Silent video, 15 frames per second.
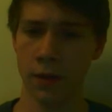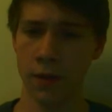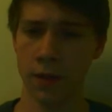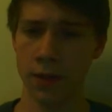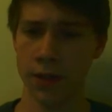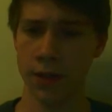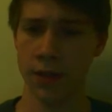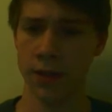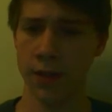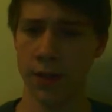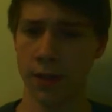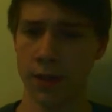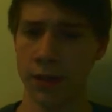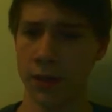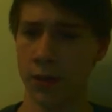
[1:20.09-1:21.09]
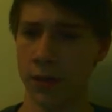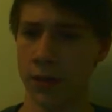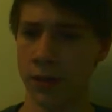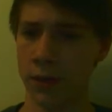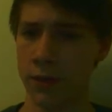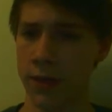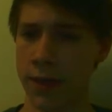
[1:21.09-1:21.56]
then shows another shot
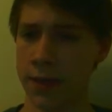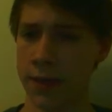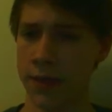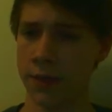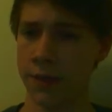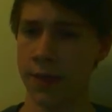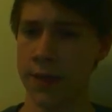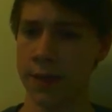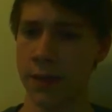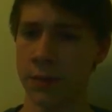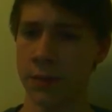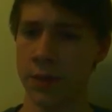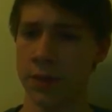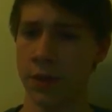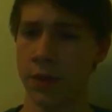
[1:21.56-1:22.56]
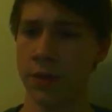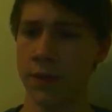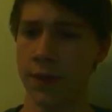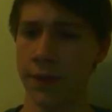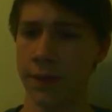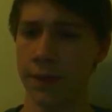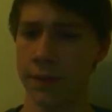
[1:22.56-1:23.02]
of the actor's face who is
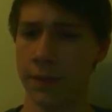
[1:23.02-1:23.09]
driving,